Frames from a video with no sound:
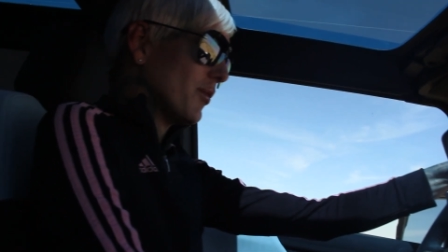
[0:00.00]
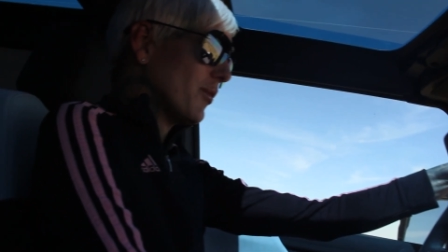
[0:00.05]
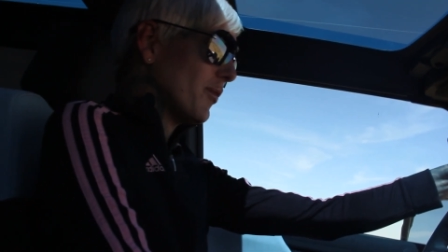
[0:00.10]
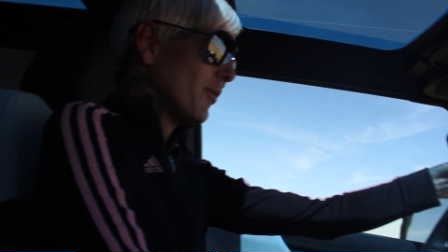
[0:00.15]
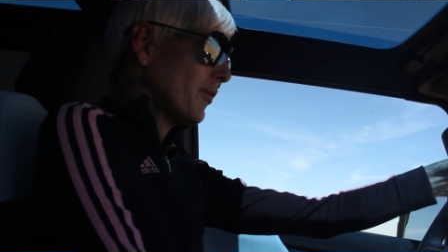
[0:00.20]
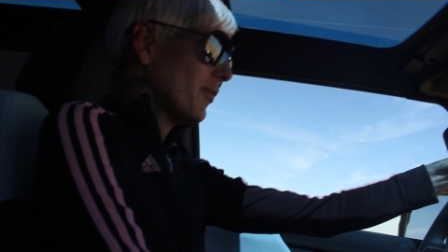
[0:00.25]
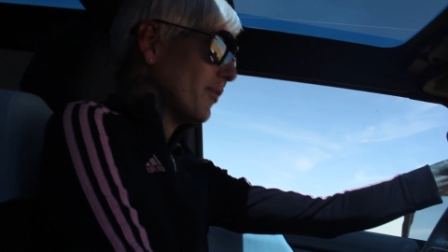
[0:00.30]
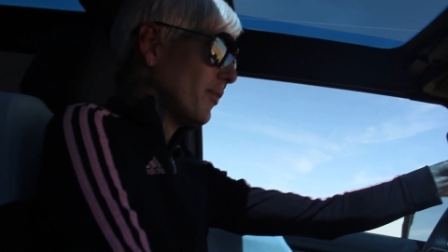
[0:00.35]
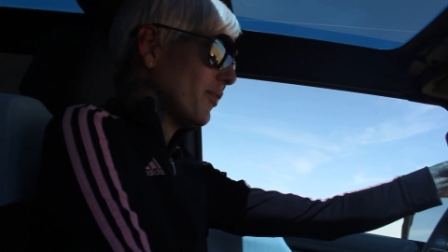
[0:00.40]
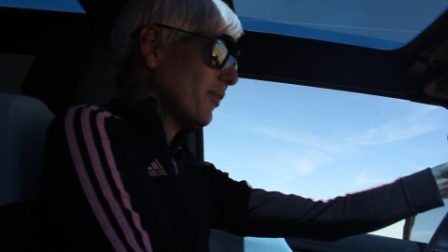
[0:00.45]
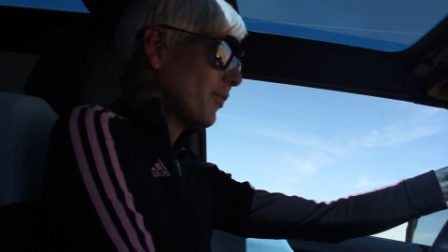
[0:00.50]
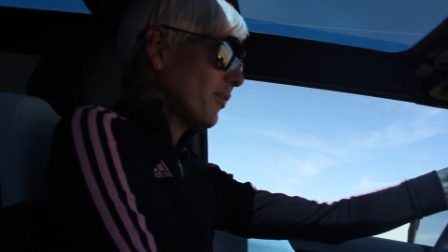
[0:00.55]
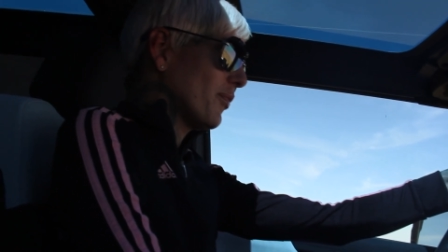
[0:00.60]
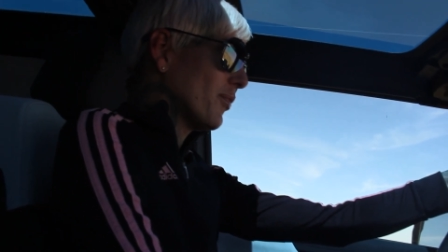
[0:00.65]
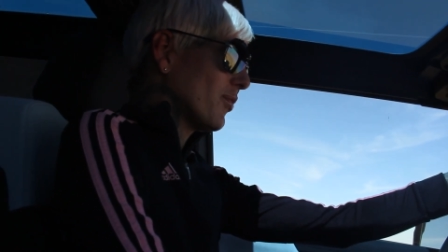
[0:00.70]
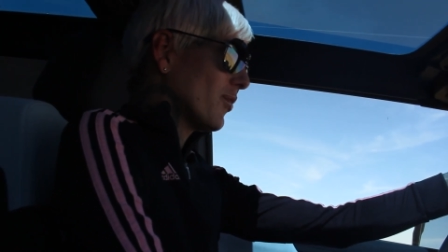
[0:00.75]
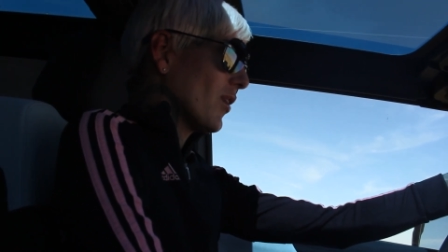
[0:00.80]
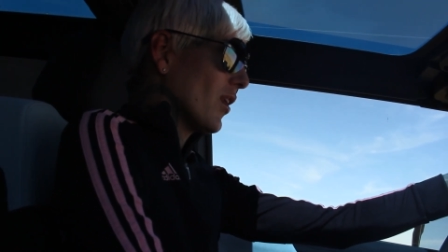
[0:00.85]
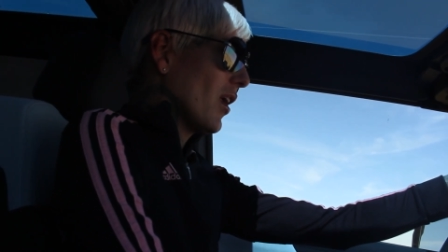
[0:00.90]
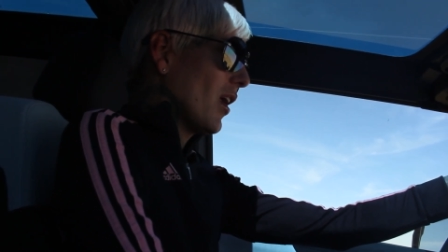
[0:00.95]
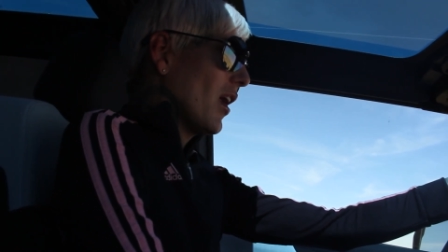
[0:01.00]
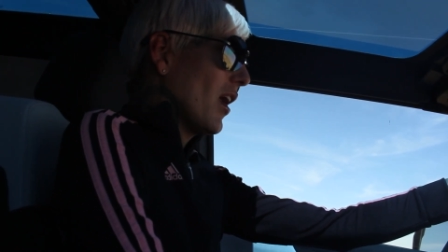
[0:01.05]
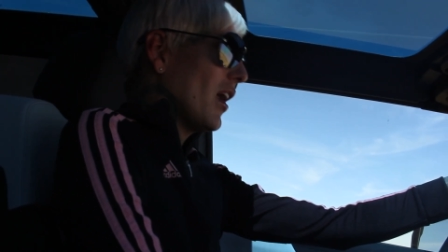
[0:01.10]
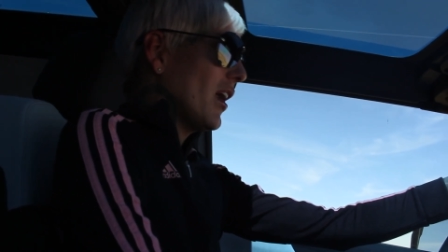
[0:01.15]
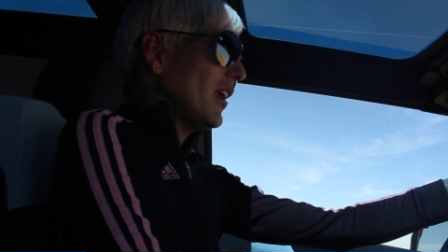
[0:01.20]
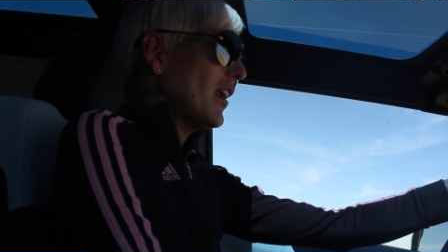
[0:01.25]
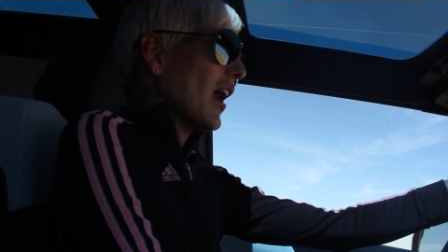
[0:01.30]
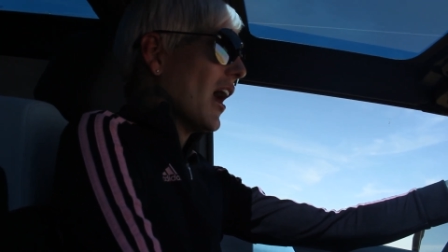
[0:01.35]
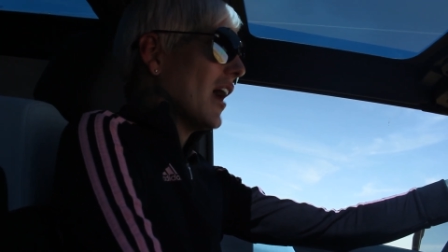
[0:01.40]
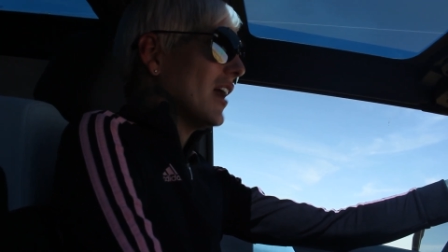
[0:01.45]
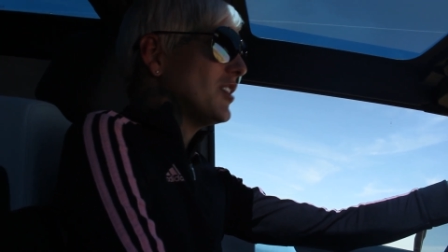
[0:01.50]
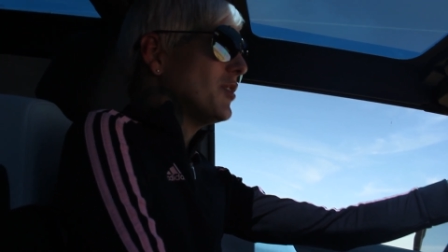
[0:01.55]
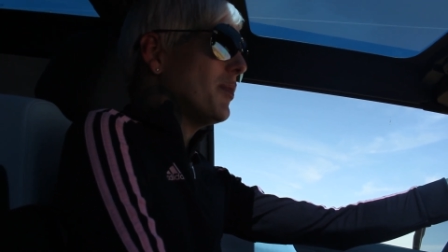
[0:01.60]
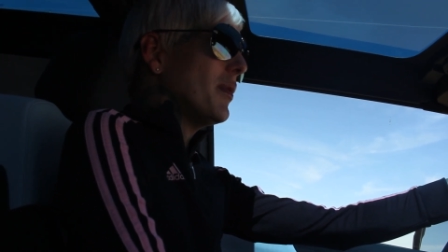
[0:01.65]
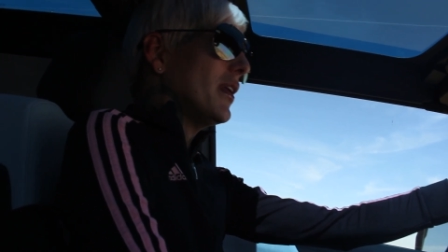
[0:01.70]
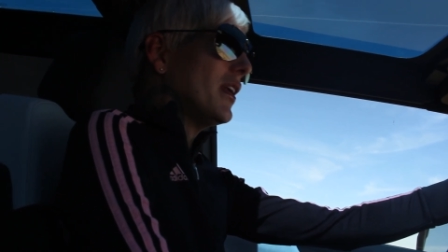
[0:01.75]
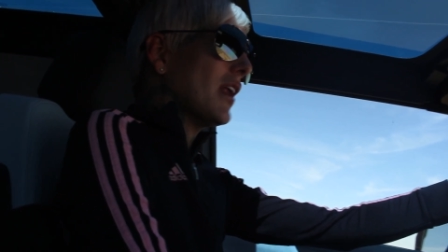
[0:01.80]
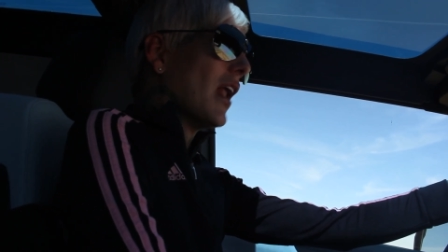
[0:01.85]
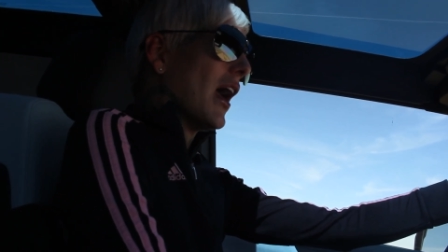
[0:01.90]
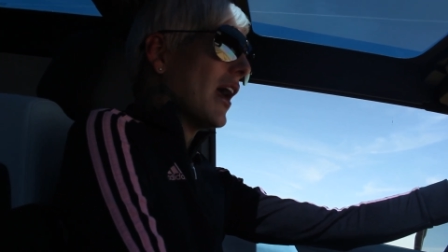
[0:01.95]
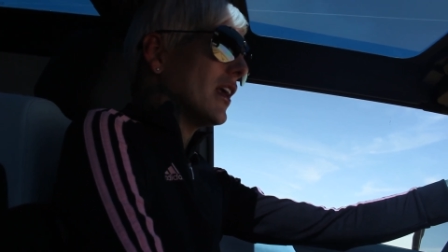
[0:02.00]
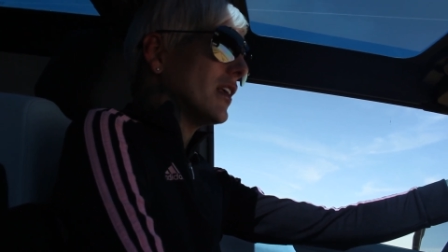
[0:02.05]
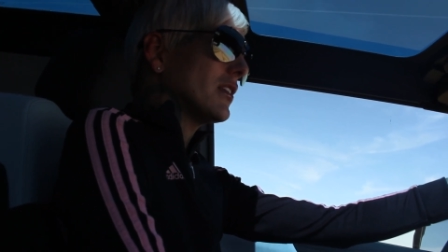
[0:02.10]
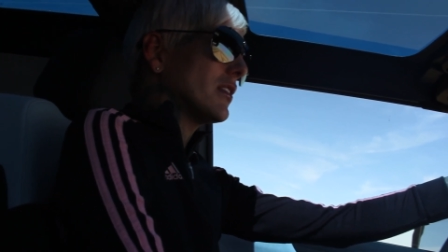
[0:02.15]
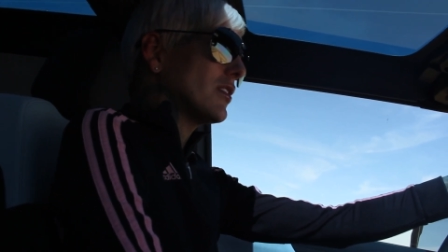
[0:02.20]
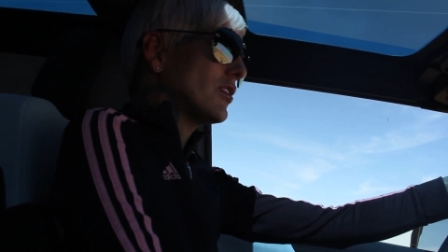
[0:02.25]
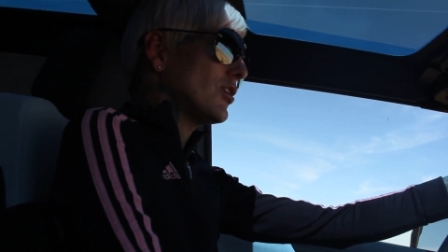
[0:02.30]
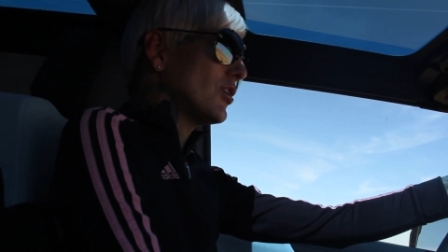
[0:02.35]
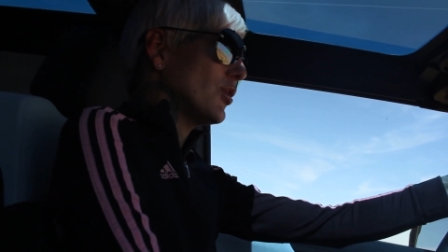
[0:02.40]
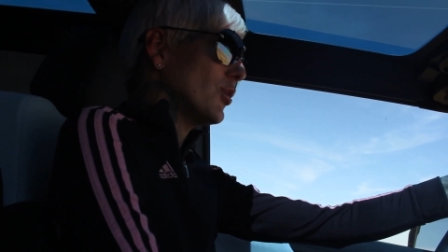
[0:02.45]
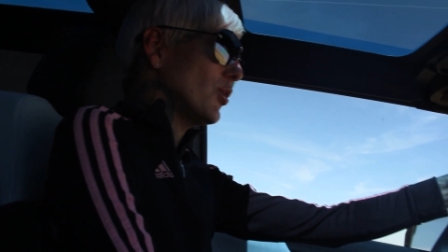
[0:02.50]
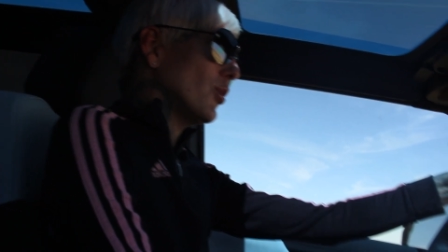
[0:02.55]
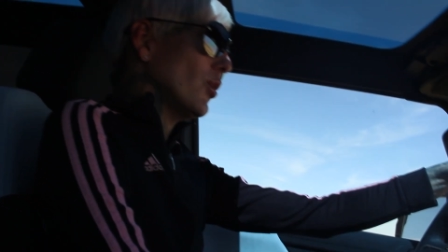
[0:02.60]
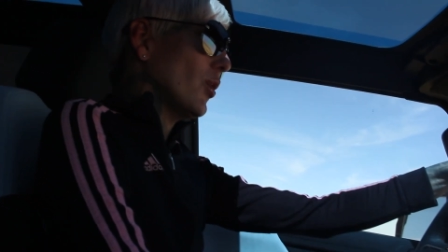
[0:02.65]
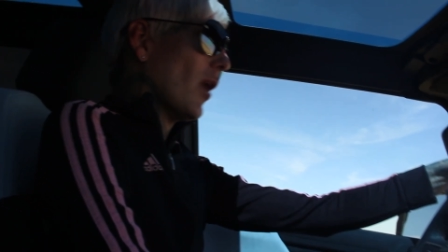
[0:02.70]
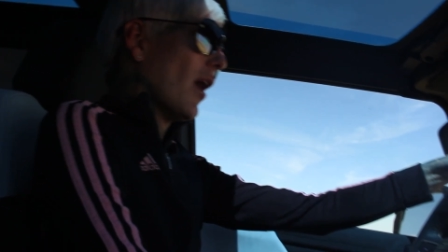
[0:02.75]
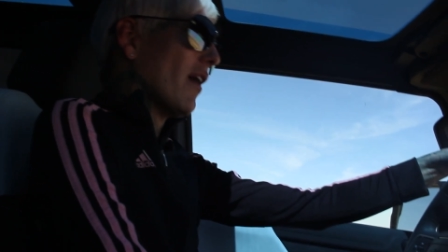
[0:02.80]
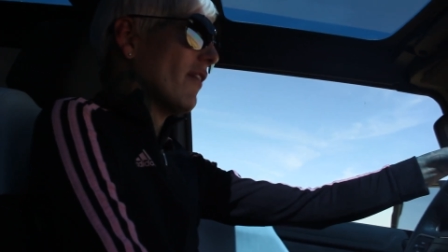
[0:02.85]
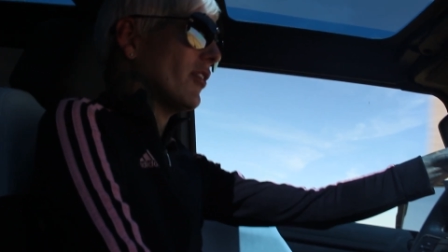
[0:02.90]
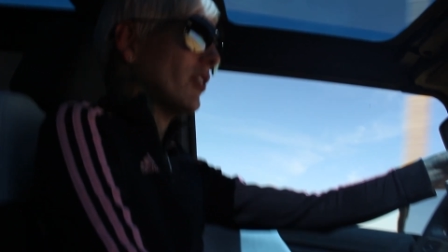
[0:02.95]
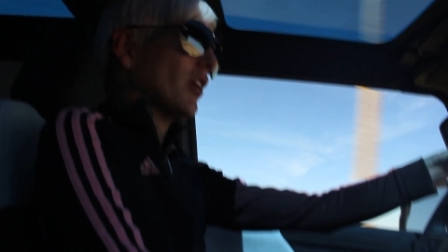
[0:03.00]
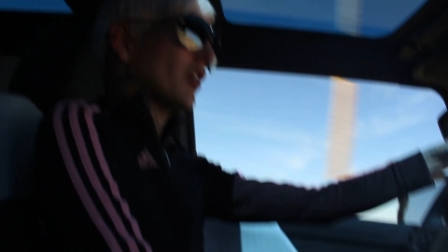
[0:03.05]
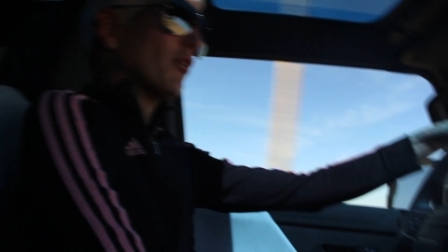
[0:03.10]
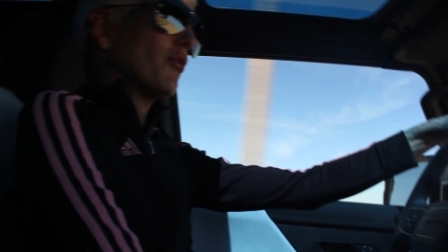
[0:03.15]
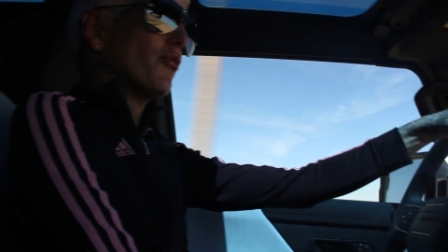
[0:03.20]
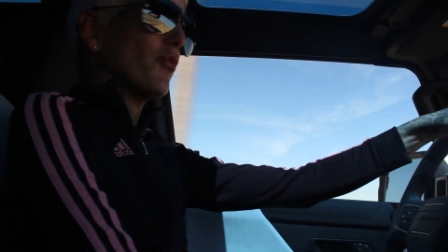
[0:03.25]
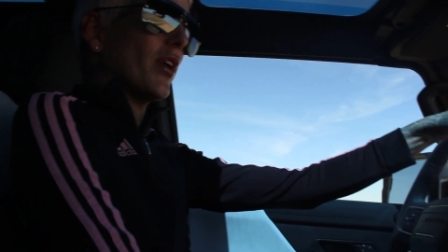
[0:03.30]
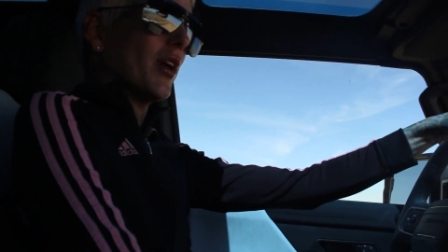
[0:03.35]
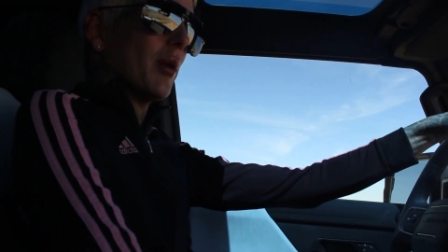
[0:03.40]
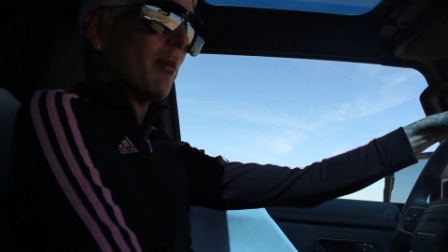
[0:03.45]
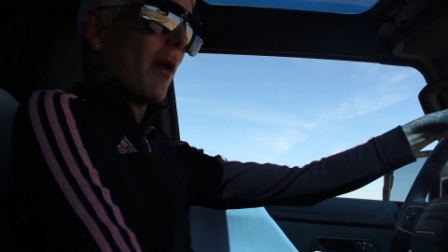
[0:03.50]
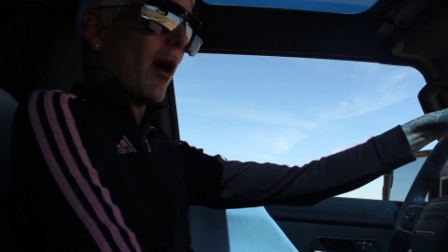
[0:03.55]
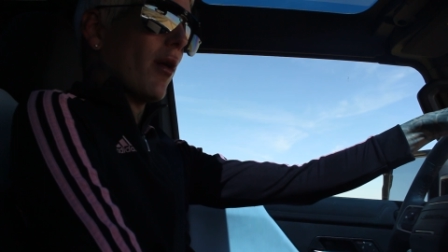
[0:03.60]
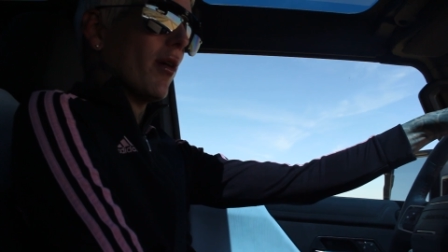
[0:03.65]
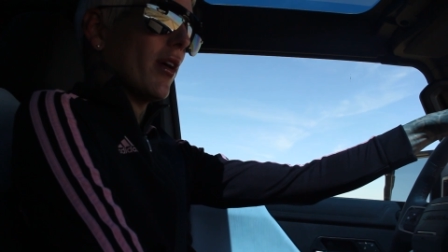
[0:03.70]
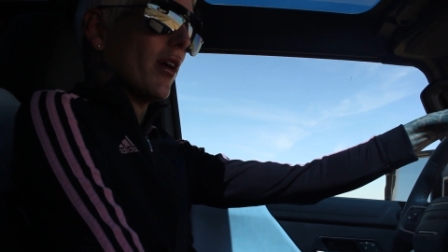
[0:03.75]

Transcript: Oh yeah. Yeah, it's been nice to have a lot of freedom out